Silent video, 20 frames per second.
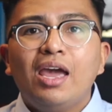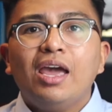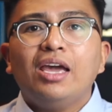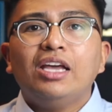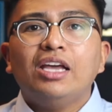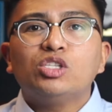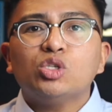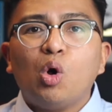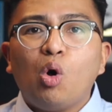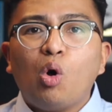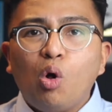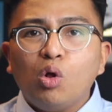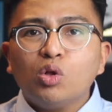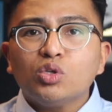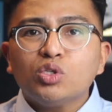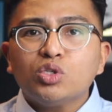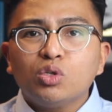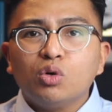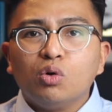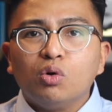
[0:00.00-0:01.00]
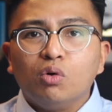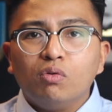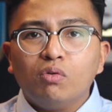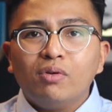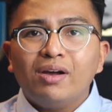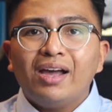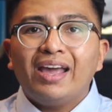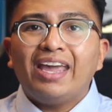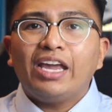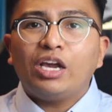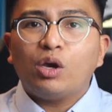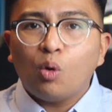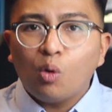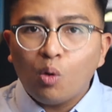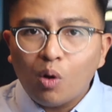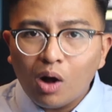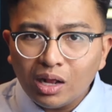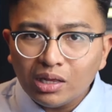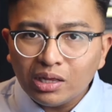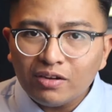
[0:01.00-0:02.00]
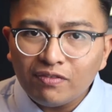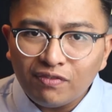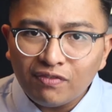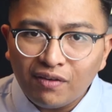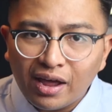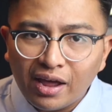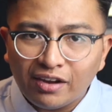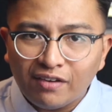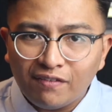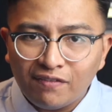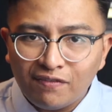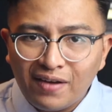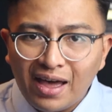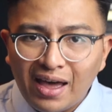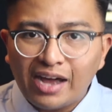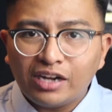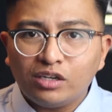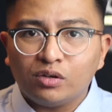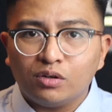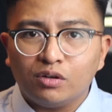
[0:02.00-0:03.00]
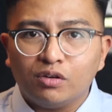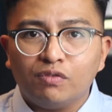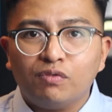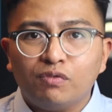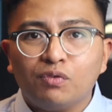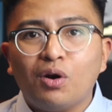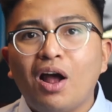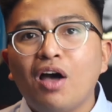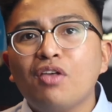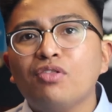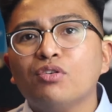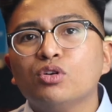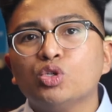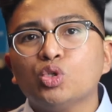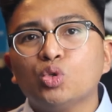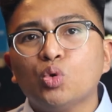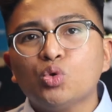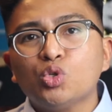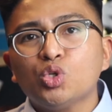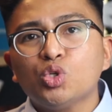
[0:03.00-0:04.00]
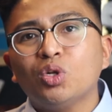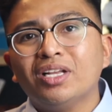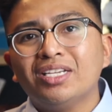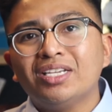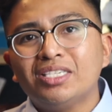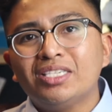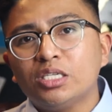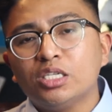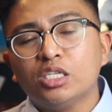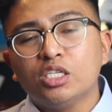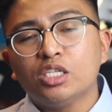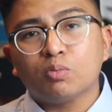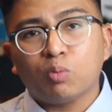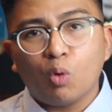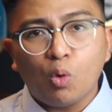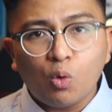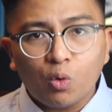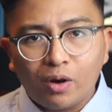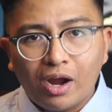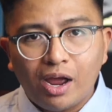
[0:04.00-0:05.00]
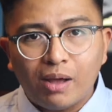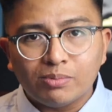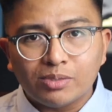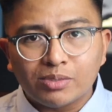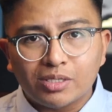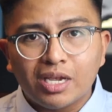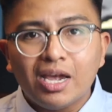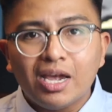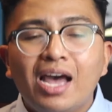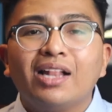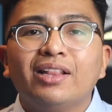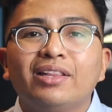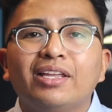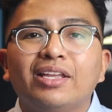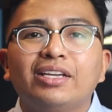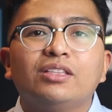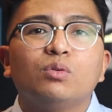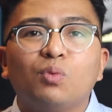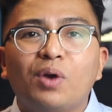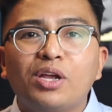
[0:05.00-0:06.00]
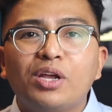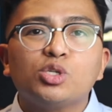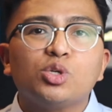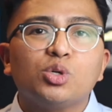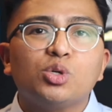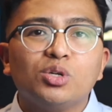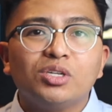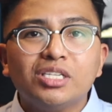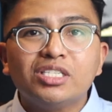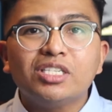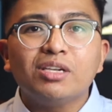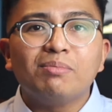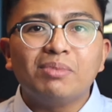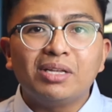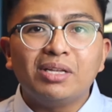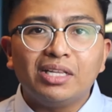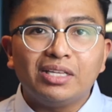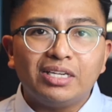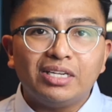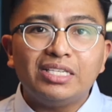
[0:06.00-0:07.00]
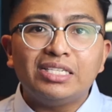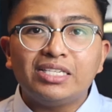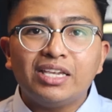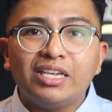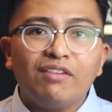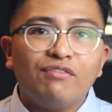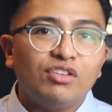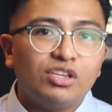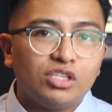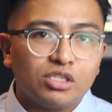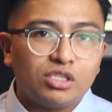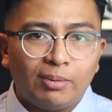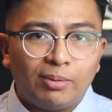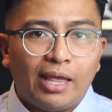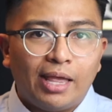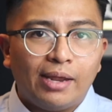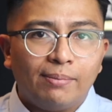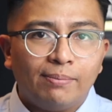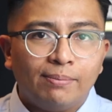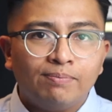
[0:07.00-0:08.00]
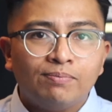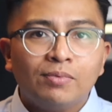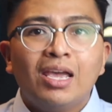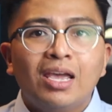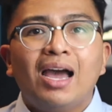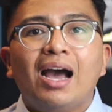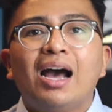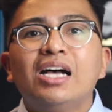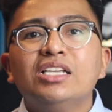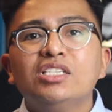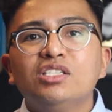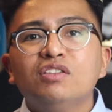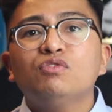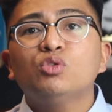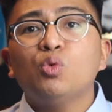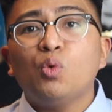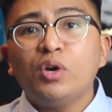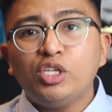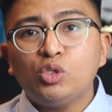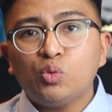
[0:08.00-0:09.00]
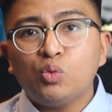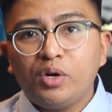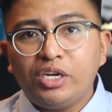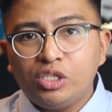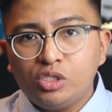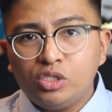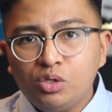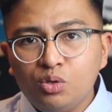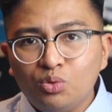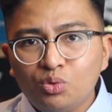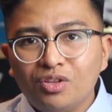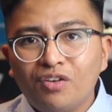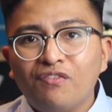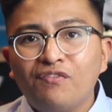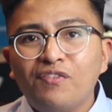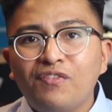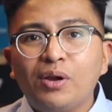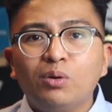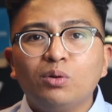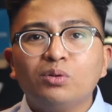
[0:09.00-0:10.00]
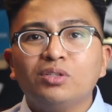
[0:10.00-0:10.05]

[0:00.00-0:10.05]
It's also a qualifying factor for other social assistance programs like the Registered Disability Savings Plan. As of 2022, the federal